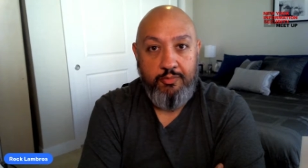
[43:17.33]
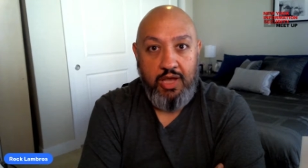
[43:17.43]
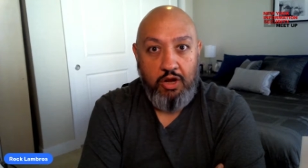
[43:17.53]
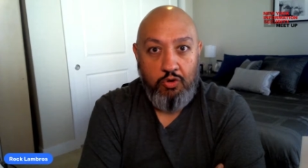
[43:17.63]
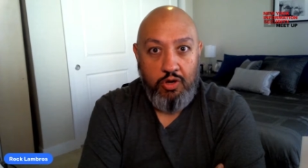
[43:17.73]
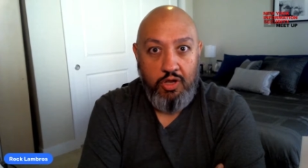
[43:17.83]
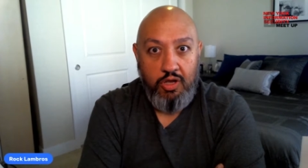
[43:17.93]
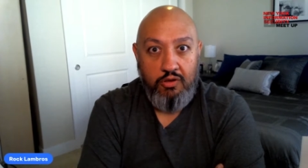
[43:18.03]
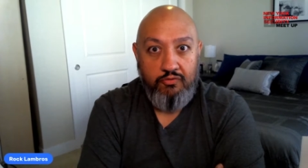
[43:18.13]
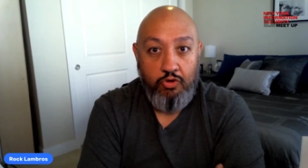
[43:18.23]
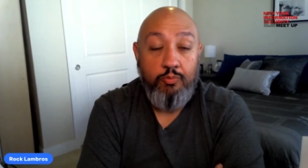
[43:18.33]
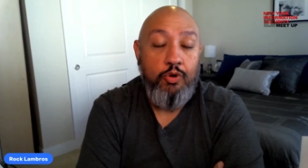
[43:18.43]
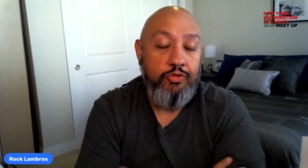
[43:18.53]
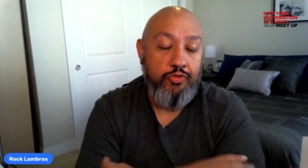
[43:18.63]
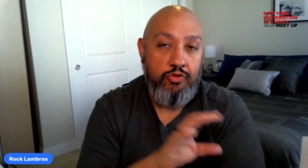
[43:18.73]
a matter of, or
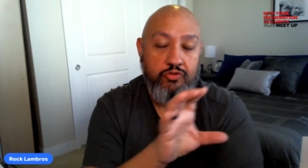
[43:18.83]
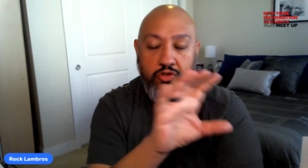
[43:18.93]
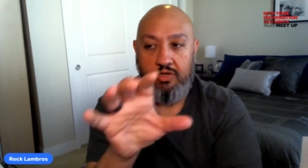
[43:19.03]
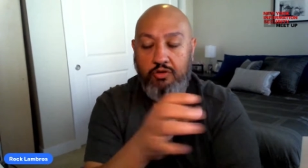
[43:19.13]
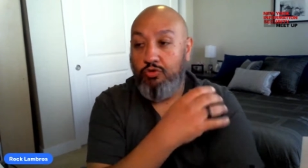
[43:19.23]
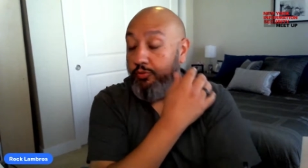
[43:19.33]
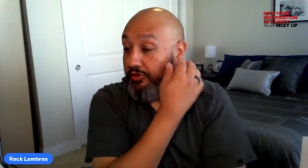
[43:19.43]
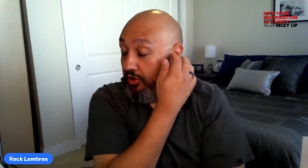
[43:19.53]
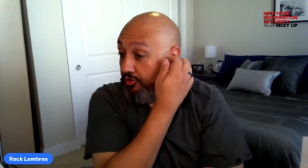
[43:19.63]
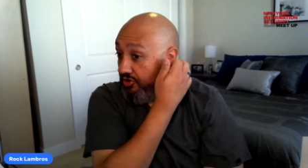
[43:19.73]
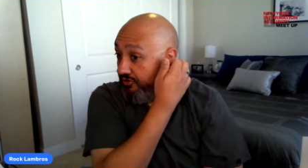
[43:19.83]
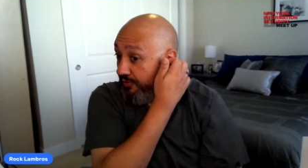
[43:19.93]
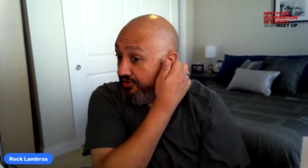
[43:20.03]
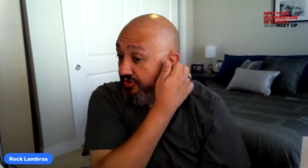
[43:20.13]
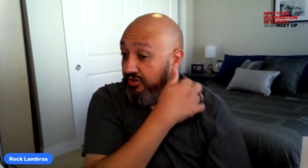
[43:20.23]
both of those groups that you just
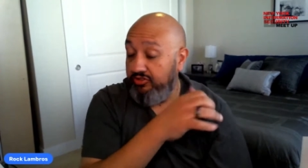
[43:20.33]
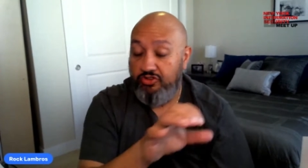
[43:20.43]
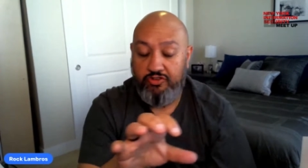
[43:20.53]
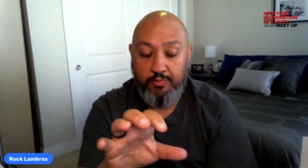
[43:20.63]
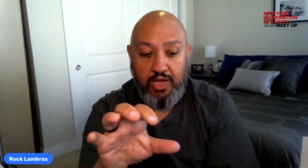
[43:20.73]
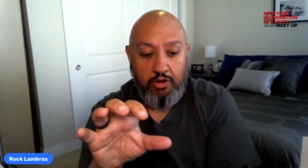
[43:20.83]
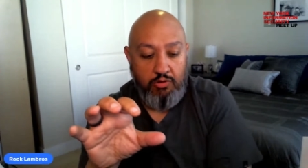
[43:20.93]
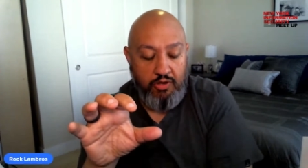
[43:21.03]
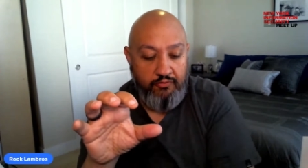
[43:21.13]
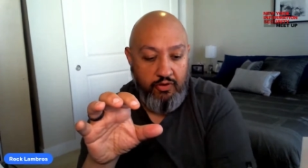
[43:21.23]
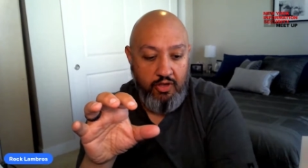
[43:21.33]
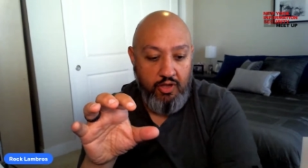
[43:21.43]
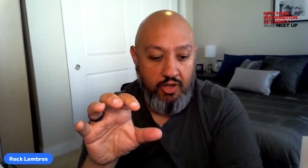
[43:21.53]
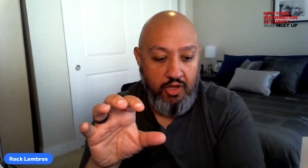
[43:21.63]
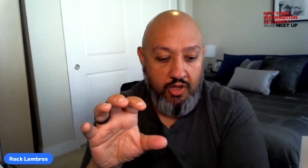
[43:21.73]
mentioned. It's just a matter of
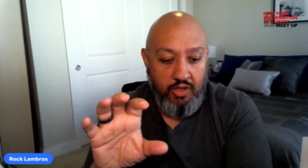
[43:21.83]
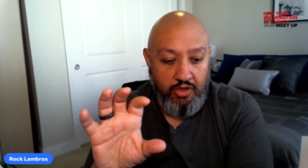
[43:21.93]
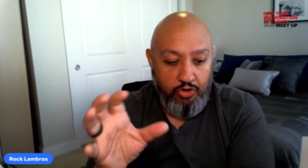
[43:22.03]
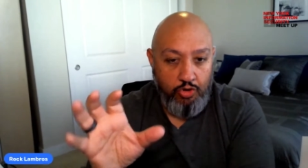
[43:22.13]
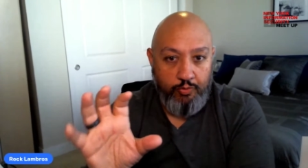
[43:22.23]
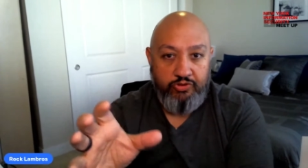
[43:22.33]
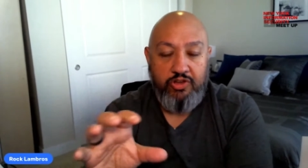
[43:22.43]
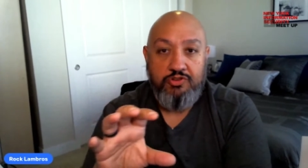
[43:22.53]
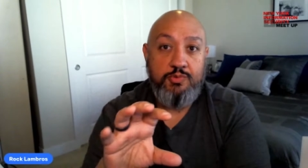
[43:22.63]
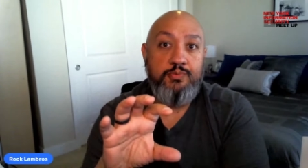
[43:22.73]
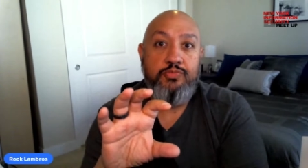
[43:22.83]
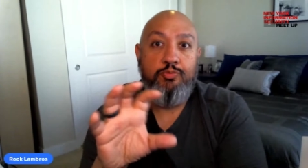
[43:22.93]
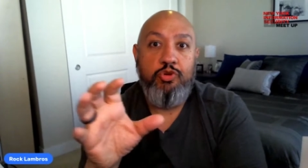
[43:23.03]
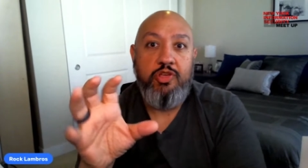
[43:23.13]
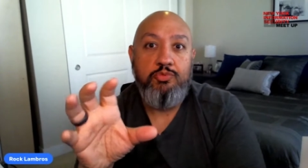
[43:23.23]
your
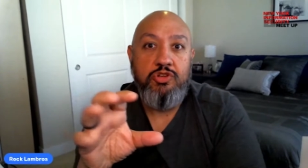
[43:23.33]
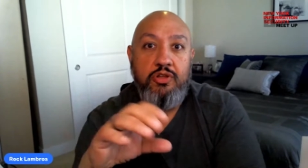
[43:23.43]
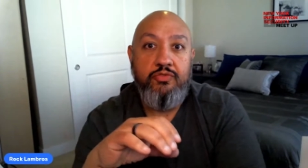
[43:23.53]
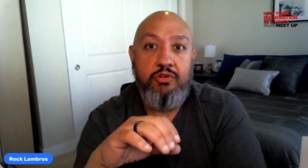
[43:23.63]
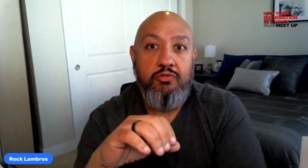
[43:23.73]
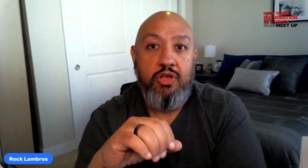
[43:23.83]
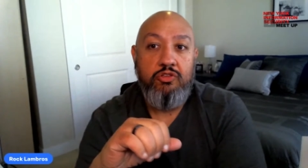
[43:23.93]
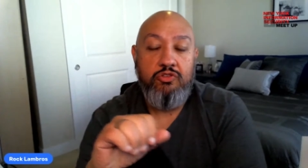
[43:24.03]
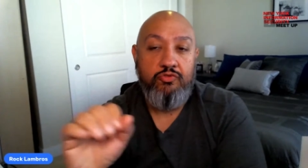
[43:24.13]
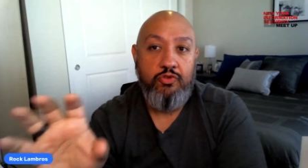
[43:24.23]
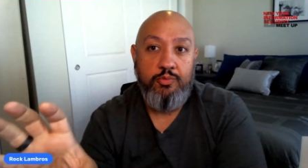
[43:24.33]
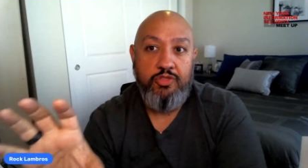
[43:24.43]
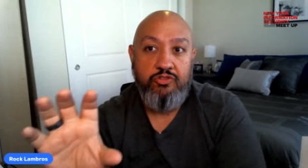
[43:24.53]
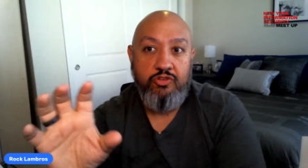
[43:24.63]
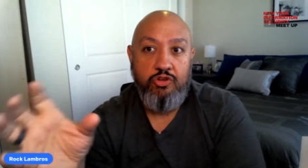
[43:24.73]
perception of it, right? So from
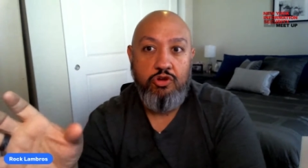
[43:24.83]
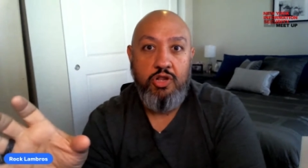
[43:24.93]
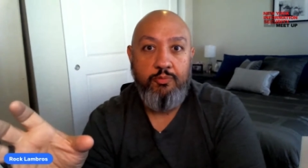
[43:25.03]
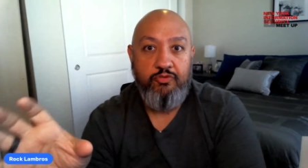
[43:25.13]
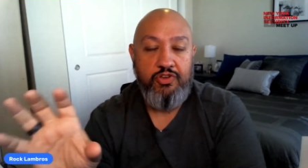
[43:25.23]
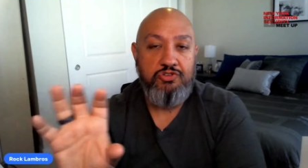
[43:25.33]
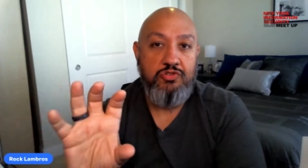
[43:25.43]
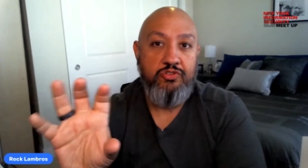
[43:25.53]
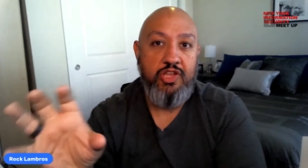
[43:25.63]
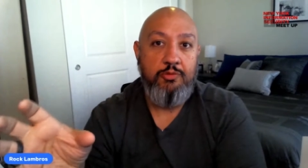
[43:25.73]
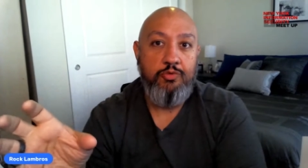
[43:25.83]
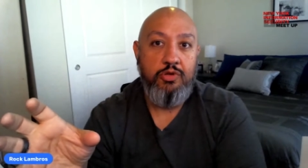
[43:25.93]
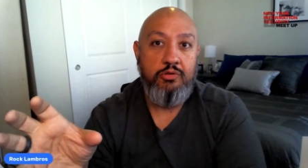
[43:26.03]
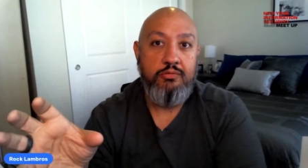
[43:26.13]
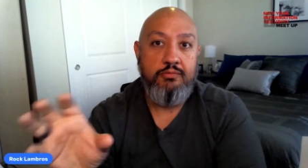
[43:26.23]
the security professional
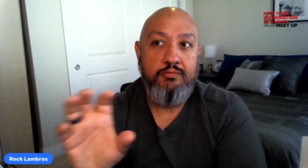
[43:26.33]
standpoint,